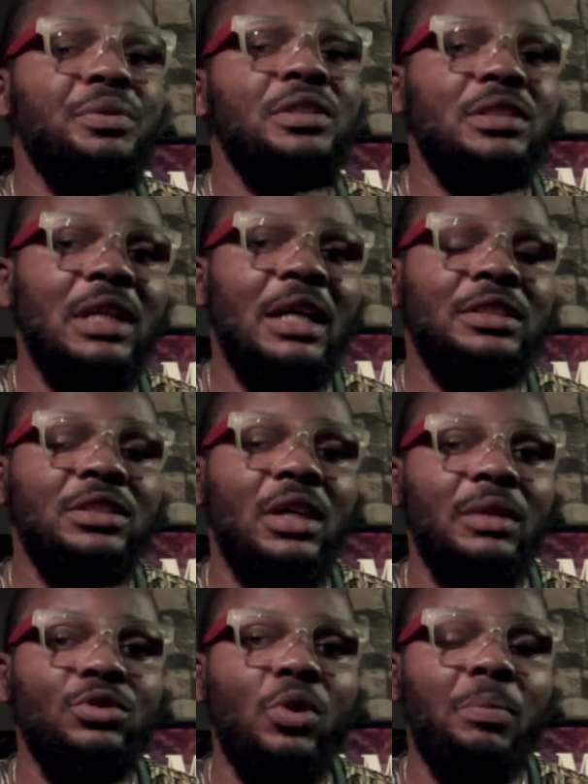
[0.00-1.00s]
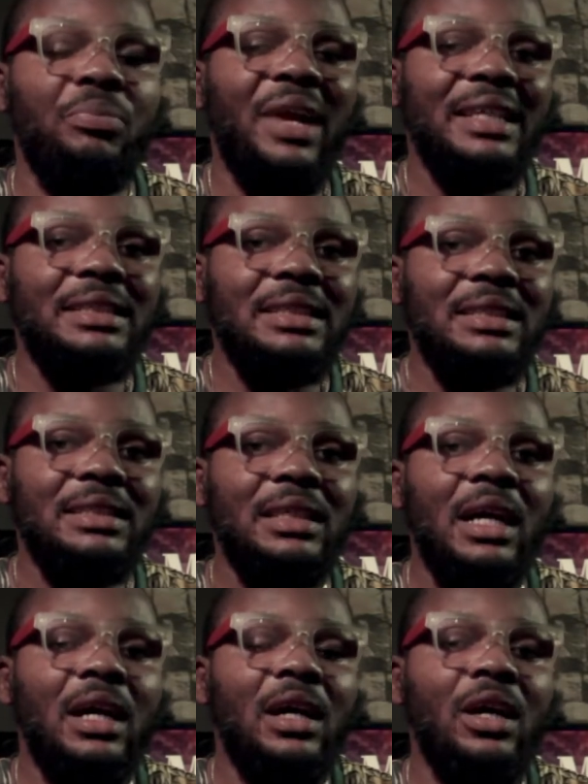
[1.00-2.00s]
it at your practice
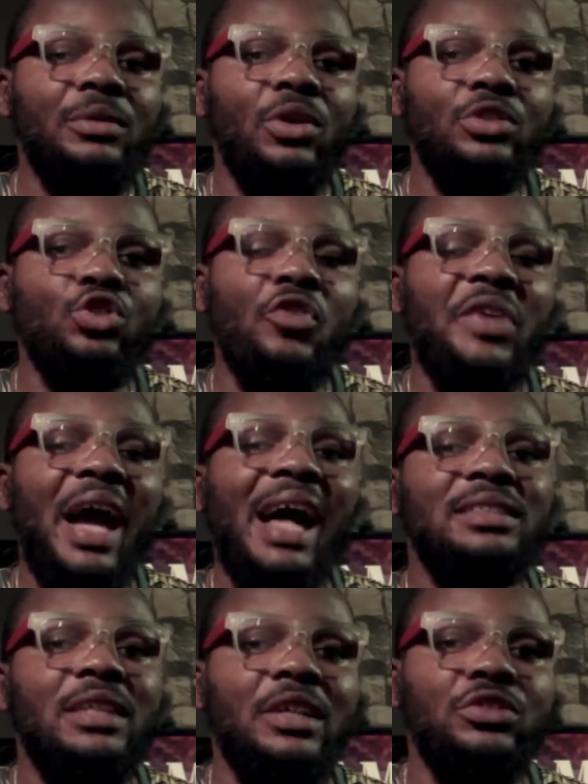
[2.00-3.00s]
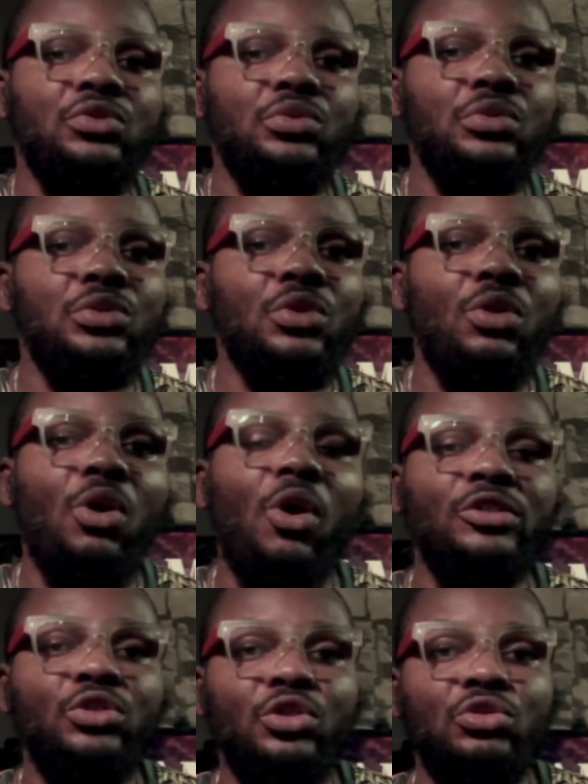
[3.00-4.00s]
or your rehearsal studio or
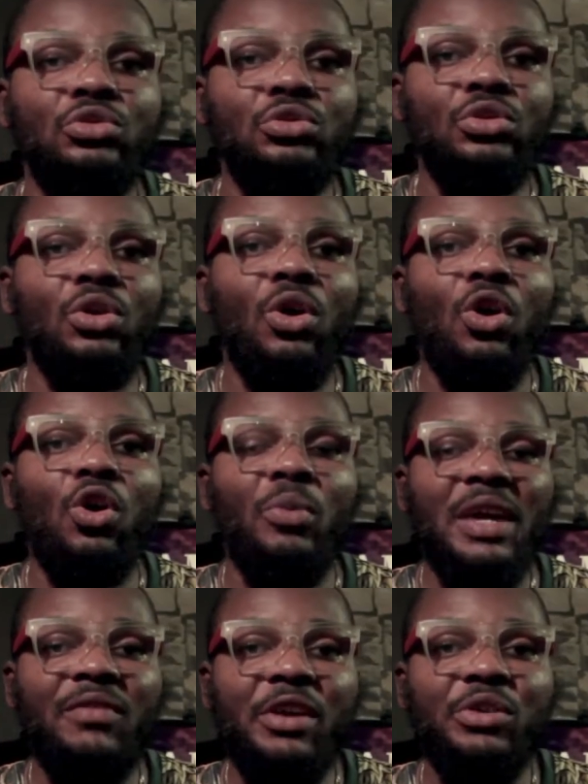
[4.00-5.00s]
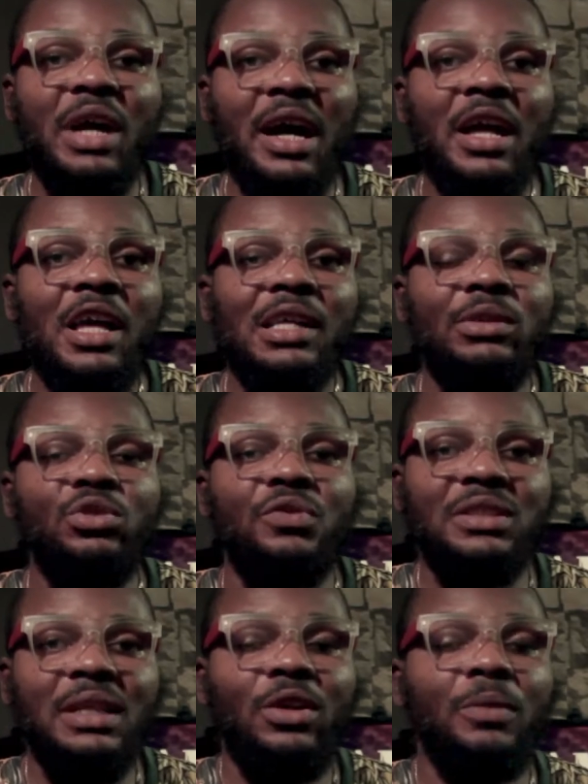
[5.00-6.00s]
in your studio or wherever you have. You've set